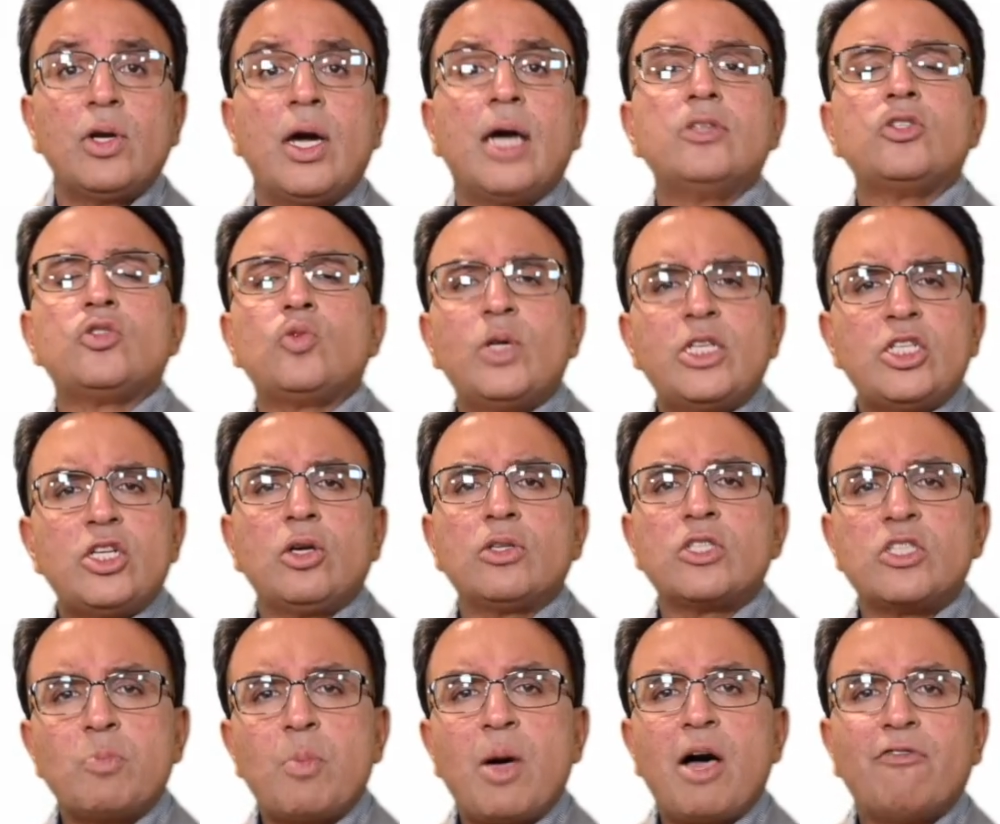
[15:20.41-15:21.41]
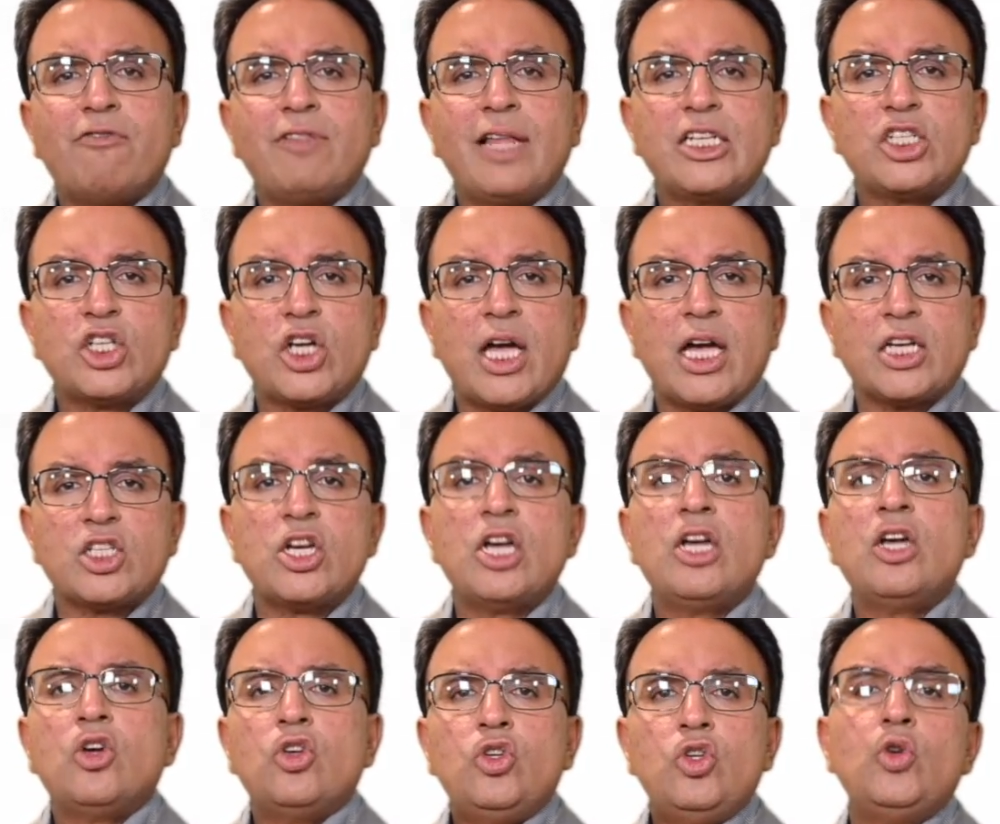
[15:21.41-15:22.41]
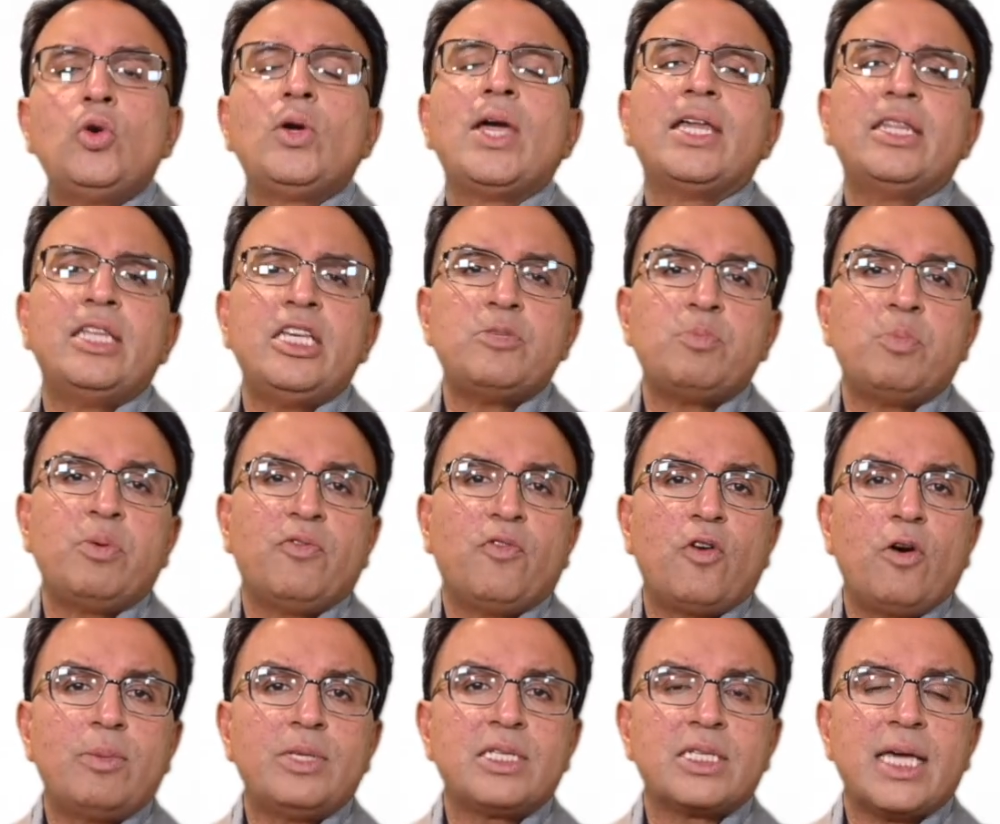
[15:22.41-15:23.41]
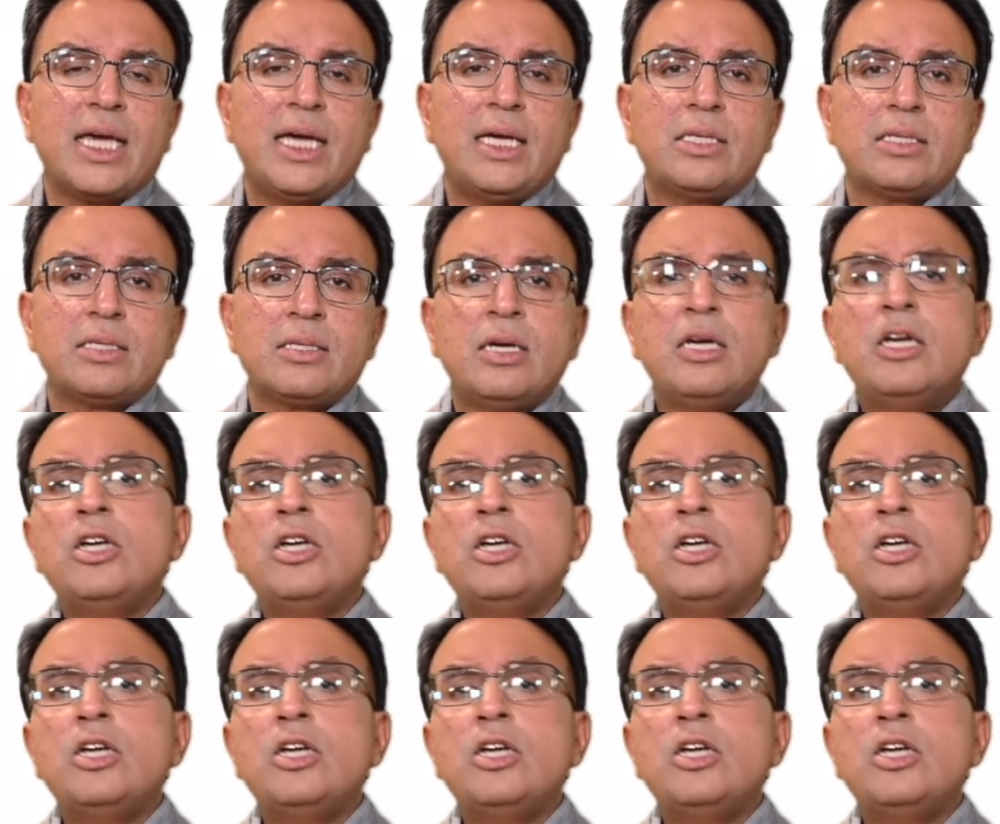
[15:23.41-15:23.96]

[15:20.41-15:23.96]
and switching on Smart Flash Cache, you get these performance gains.